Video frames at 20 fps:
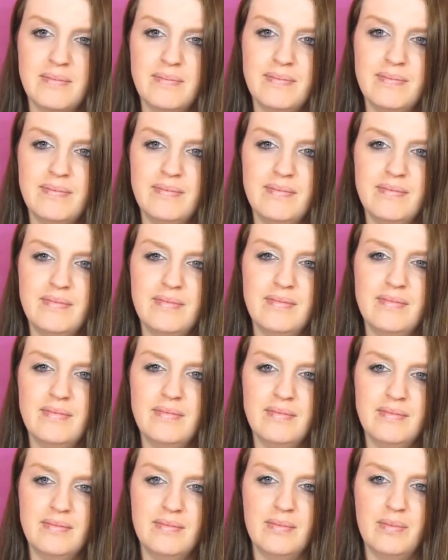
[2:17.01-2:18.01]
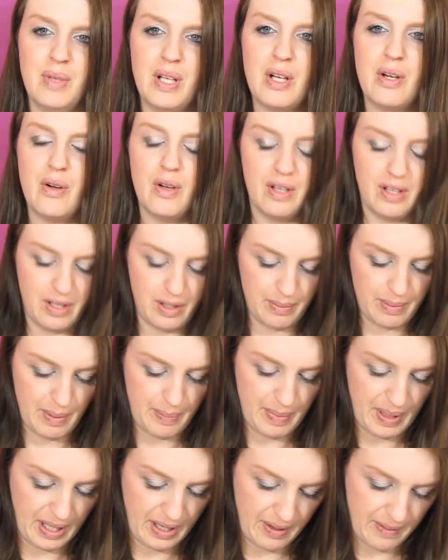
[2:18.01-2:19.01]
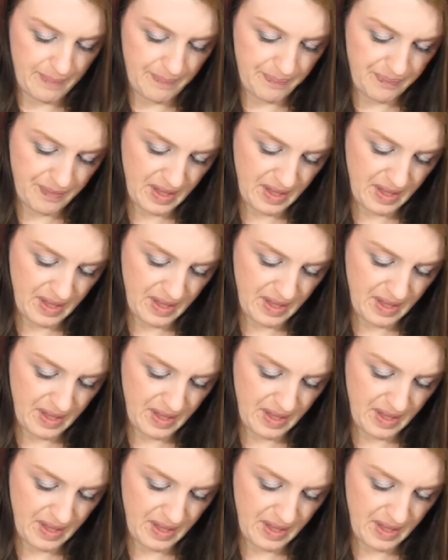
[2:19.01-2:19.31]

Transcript: It can go a little bit bigger.